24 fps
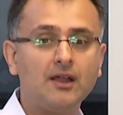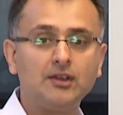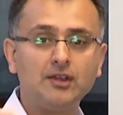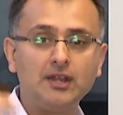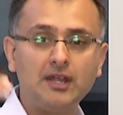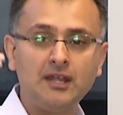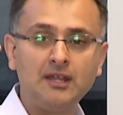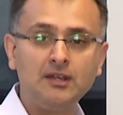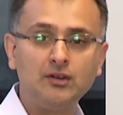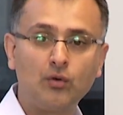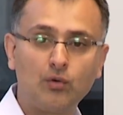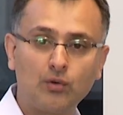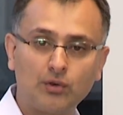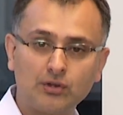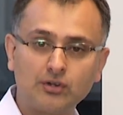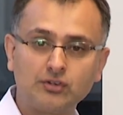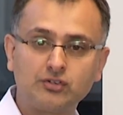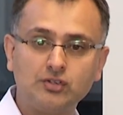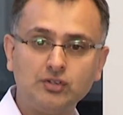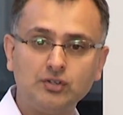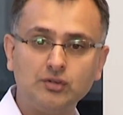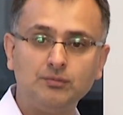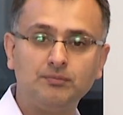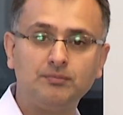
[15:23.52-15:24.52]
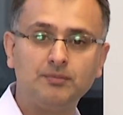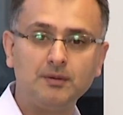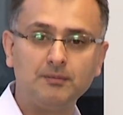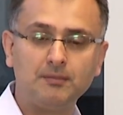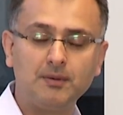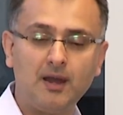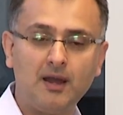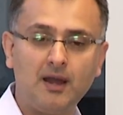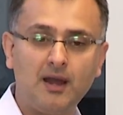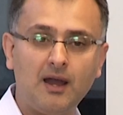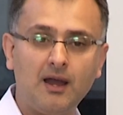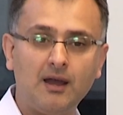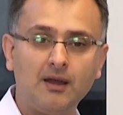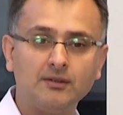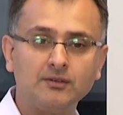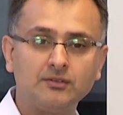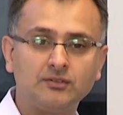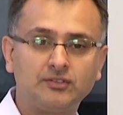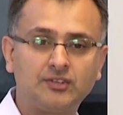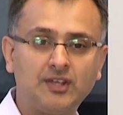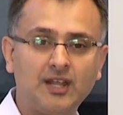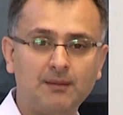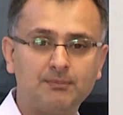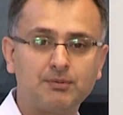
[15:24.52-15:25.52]
in order to
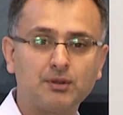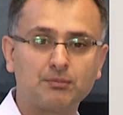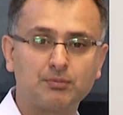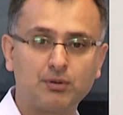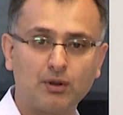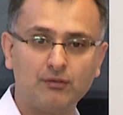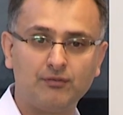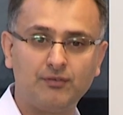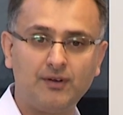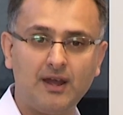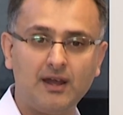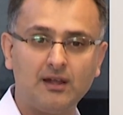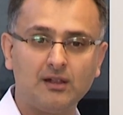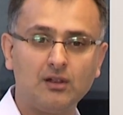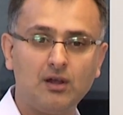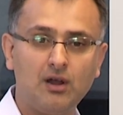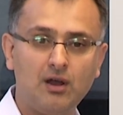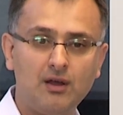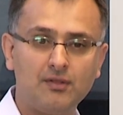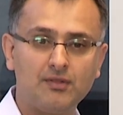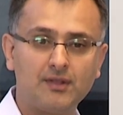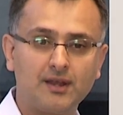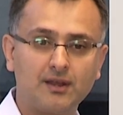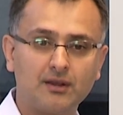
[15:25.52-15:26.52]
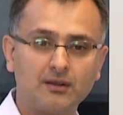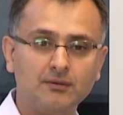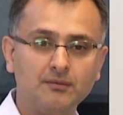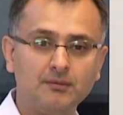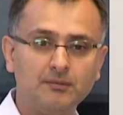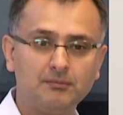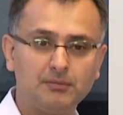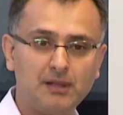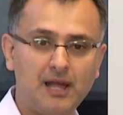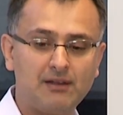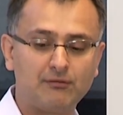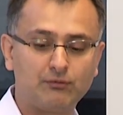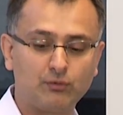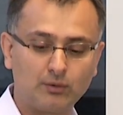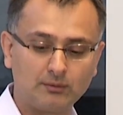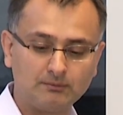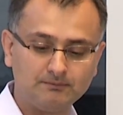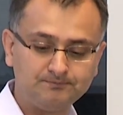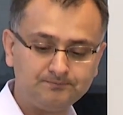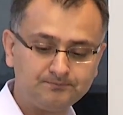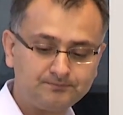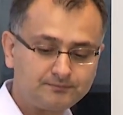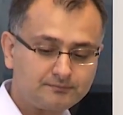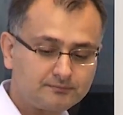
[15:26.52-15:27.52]
set up your profile on their platform.
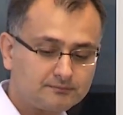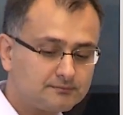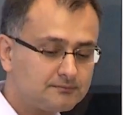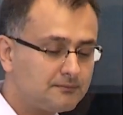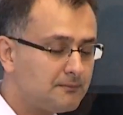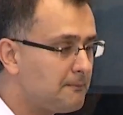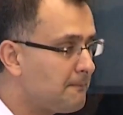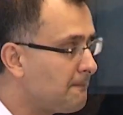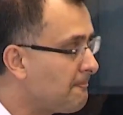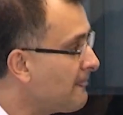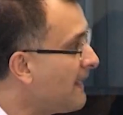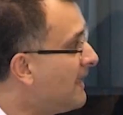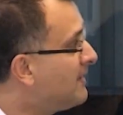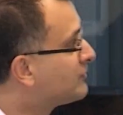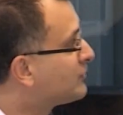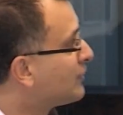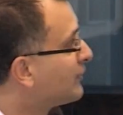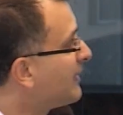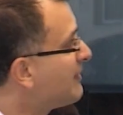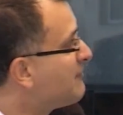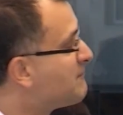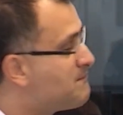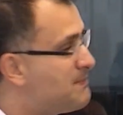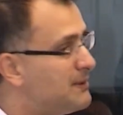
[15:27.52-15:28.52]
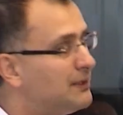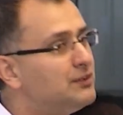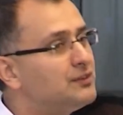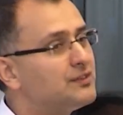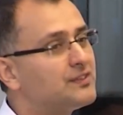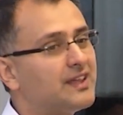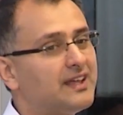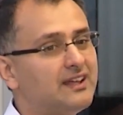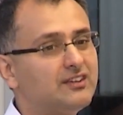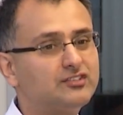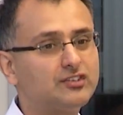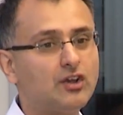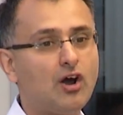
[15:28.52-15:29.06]
And so they've built this